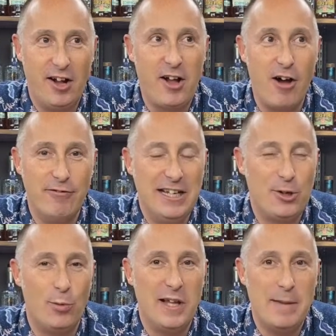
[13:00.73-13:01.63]
I can't really
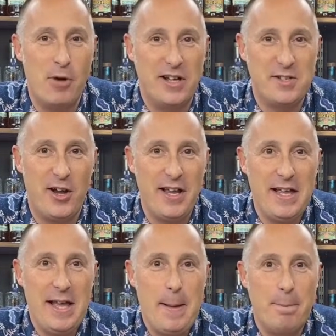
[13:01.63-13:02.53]
call it a Mai Tai
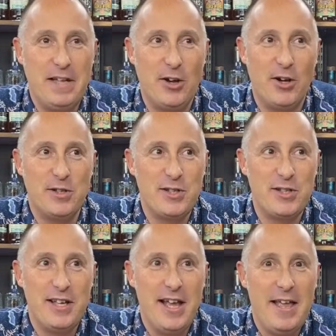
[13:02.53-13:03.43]
because
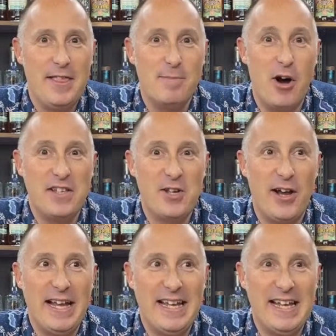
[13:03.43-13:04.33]
the Mai
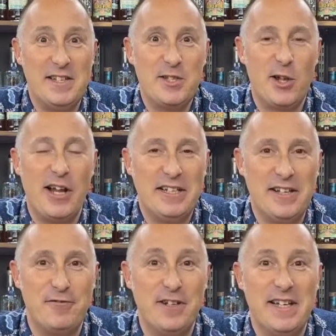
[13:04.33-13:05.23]
Tai is slightly
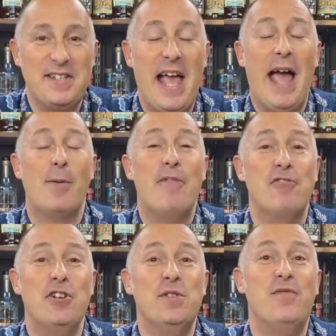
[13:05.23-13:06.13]
different to this.
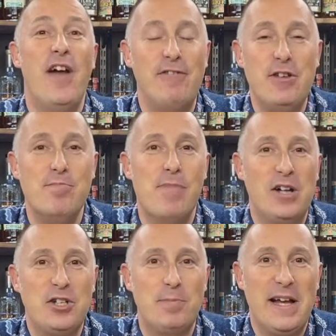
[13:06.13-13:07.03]
However, it's very
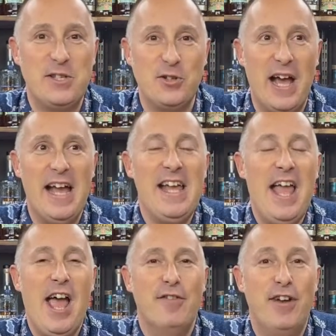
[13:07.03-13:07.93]
much based on that.
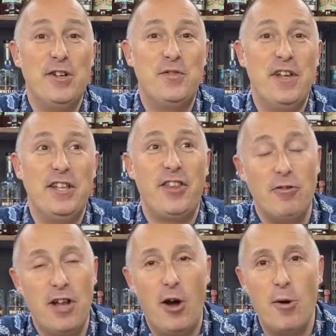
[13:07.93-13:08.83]
And for those of you that
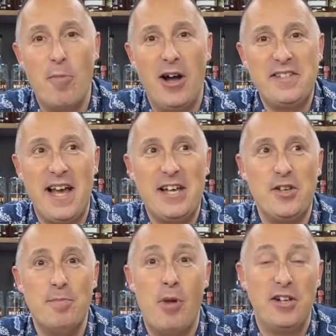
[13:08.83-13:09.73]
don't know, a Mai
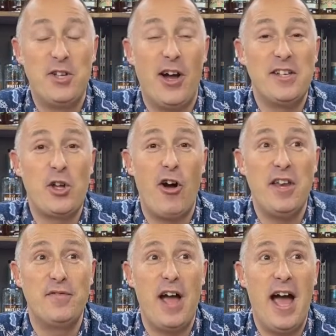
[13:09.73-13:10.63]
Tai is kind
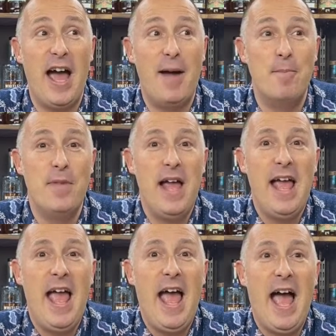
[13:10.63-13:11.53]
of
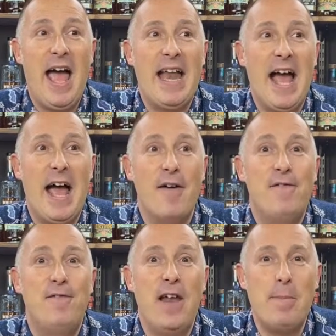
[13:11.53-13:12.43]
a
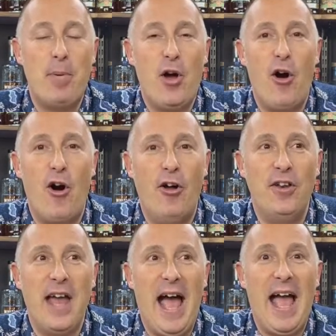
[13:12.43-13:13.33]
flip
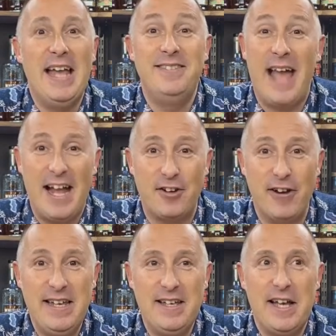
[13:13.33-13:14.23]
on a
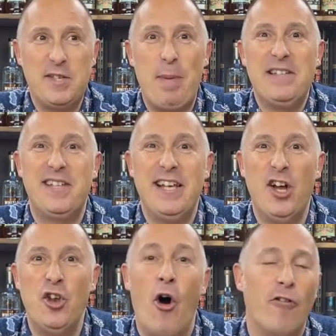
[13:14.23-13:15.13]
daiquiri. It's basically
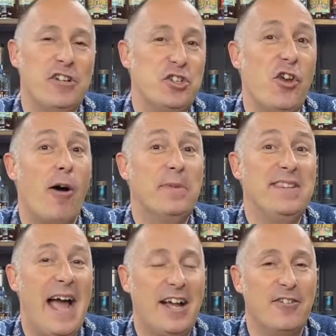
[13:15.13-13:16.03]
an orange and almond
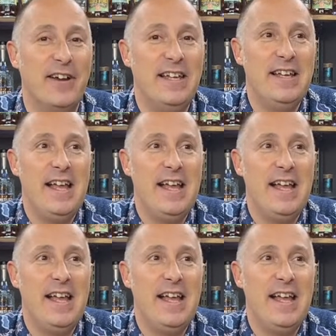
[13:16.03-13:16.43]
daiquiri.